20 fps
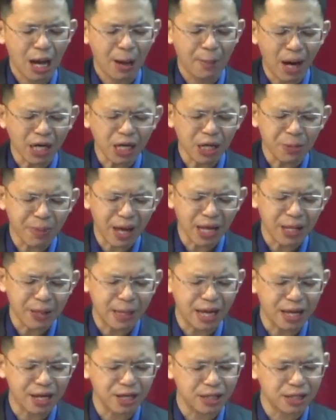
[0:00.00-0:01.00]
Among the many
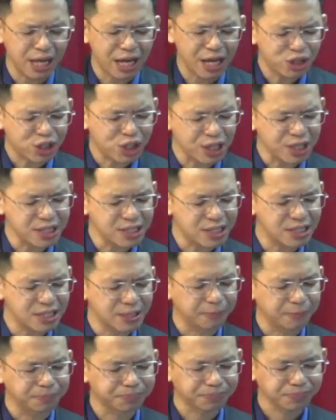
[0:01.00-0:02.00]

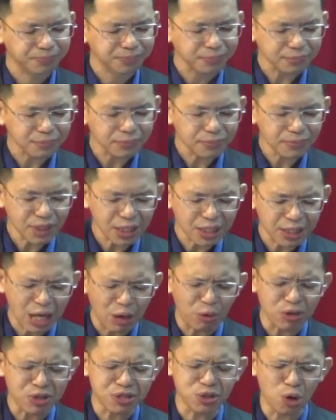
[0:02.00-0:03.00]
nations,
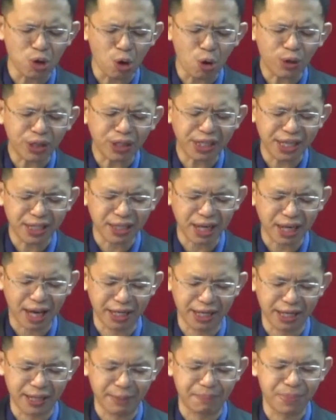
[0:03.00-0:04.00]
there was no king
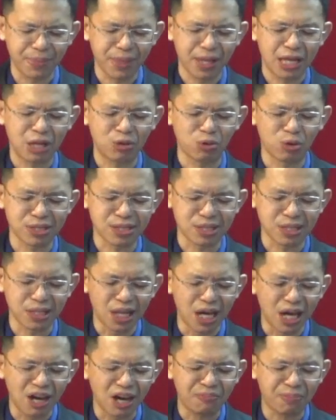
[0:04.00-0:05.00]
like him. He was
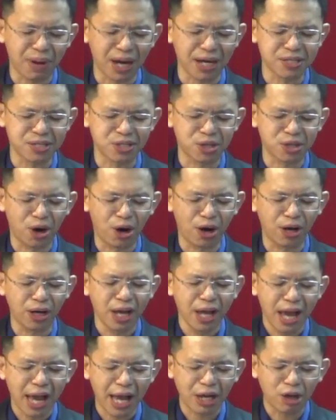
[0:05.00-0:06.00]
loved by his
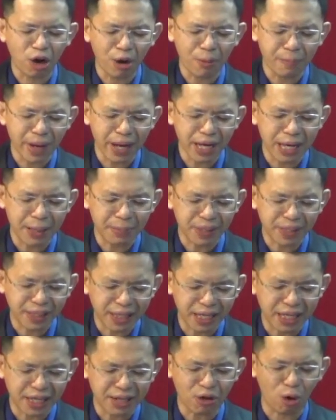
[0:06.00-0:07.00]
God, and God made him
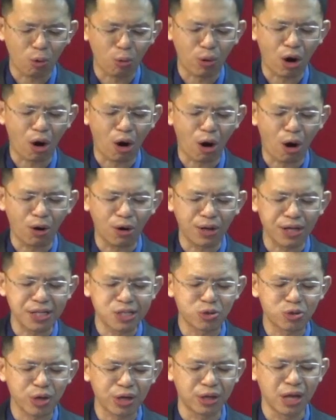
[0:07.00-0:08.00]
king over all
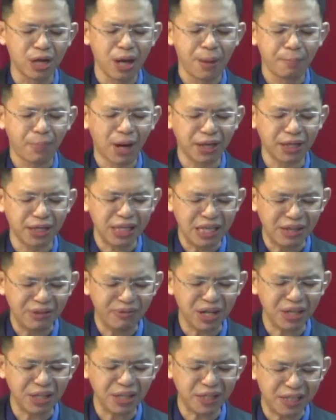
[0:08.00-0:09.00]
Israel. But
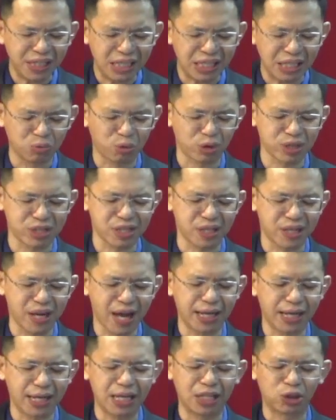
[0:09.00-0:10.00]
even he was
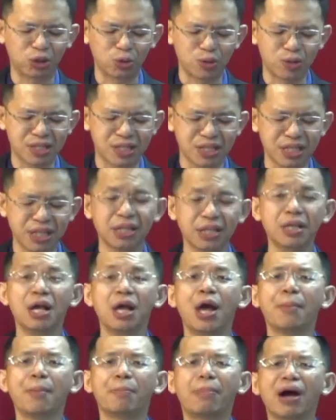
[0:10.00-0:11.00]
led into sin
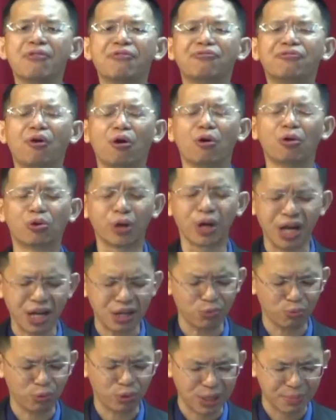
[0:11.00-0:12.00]
by
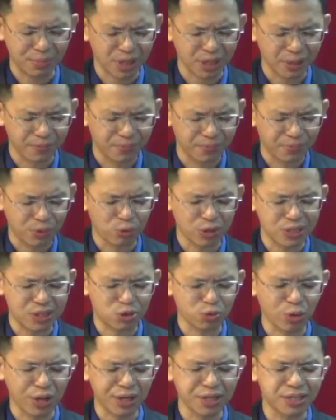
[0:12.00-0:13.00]
foreign women. Verse
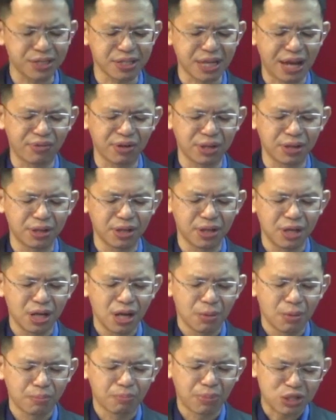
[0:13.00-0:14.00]
27.
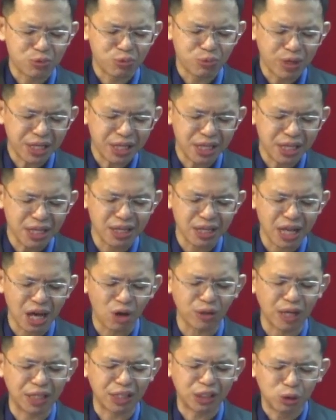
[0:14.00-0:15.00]
Must we hear
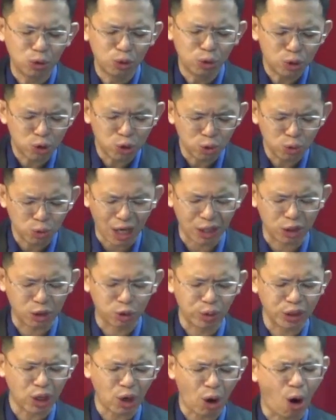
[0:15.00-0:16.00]
now that you too are
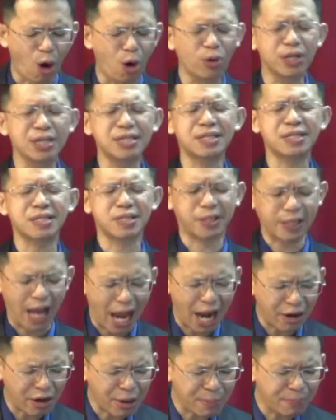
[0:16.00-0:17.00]
doing all this
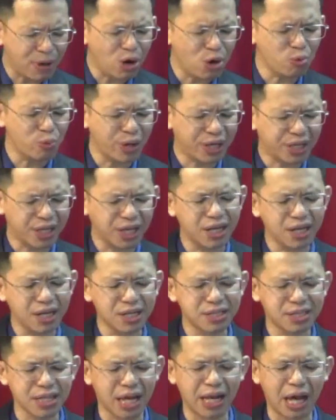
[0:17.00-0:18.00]
terrible
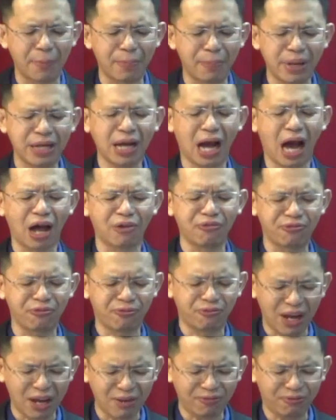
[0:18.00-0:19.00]
wickedness and are being
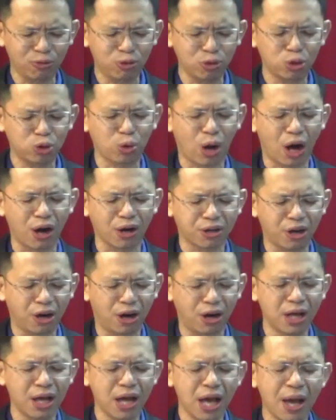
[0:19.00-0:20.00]
unfaithful to our
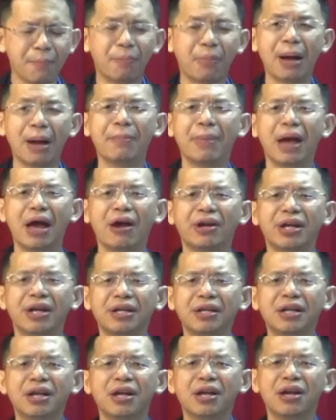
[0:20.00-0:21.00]
God by
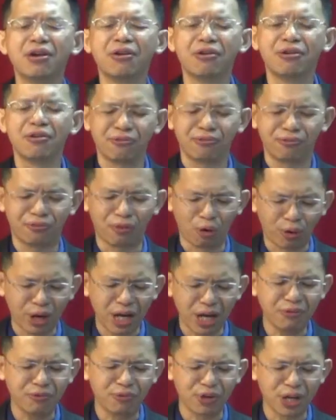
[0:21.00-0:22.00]
marrying
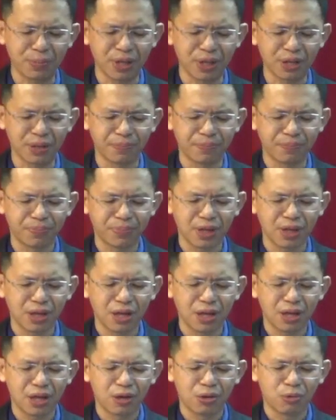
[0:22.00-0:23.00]
foreign women?
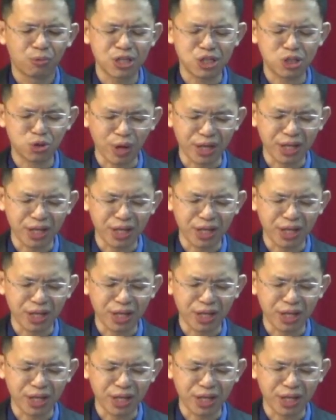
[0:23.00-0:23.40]
Verse